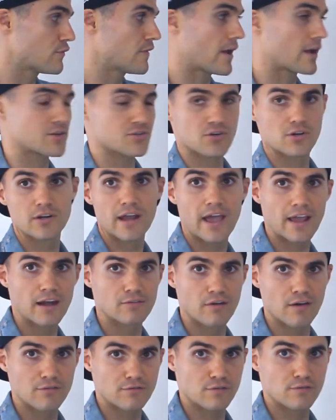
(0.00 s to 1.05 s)
of x or
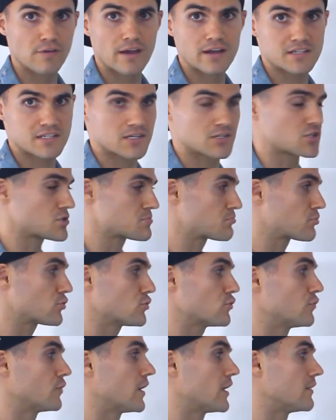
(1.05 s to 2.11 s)
negative f of x and just
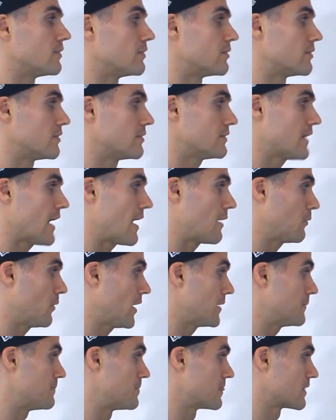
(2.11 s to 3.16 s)
prove it that
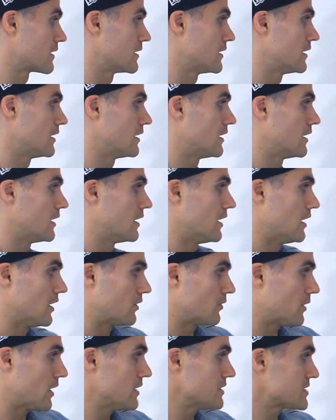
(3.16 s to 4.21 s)
way
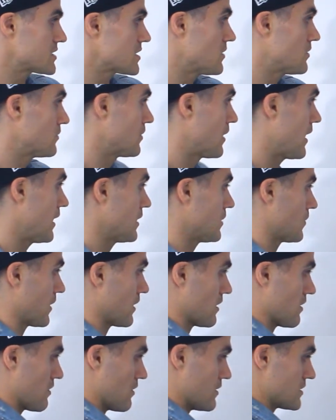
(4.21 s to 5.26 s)
right? So
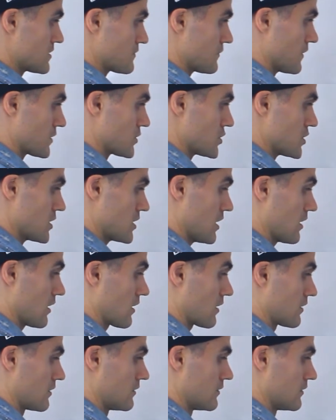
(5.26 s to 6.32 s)
anyway, this function
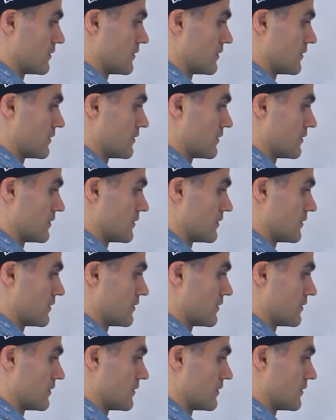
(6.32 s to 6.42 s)
here